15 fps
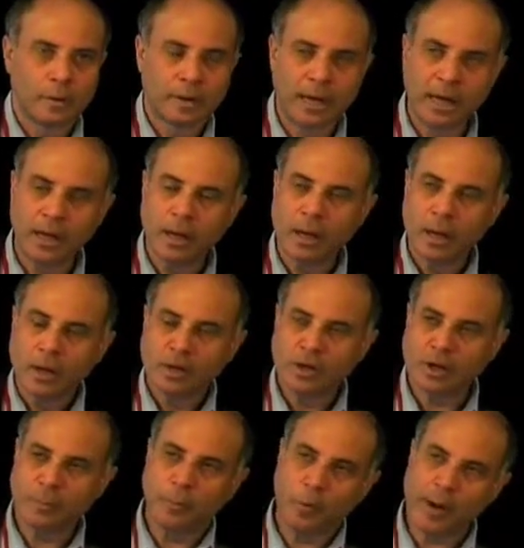Okay?
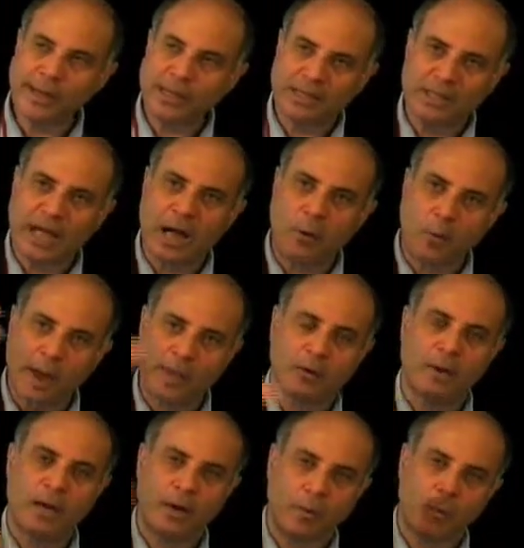So the point is not
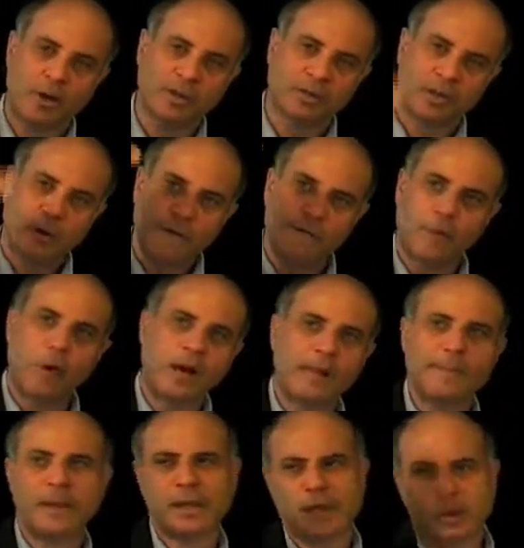whether it was $40
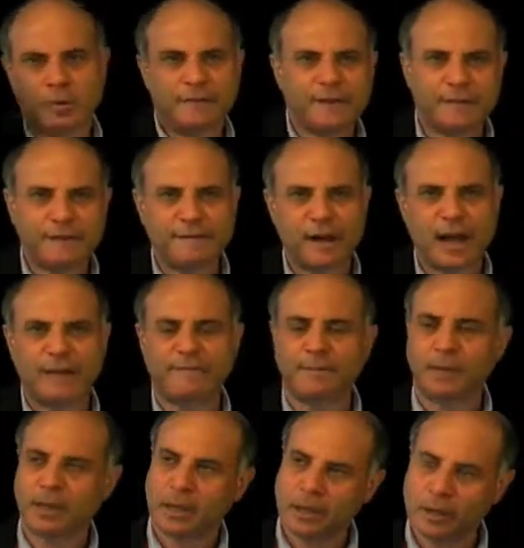billion or $55
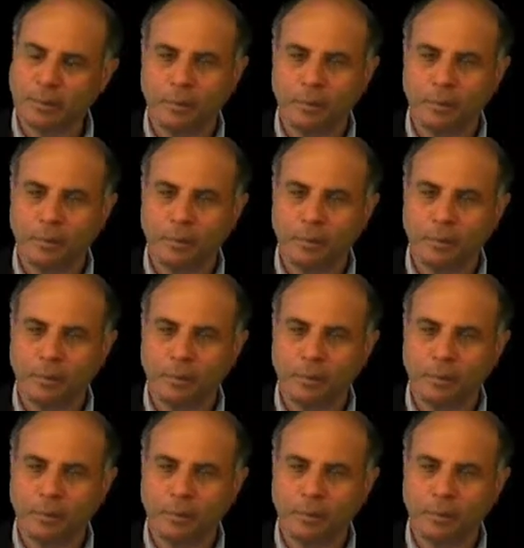billion.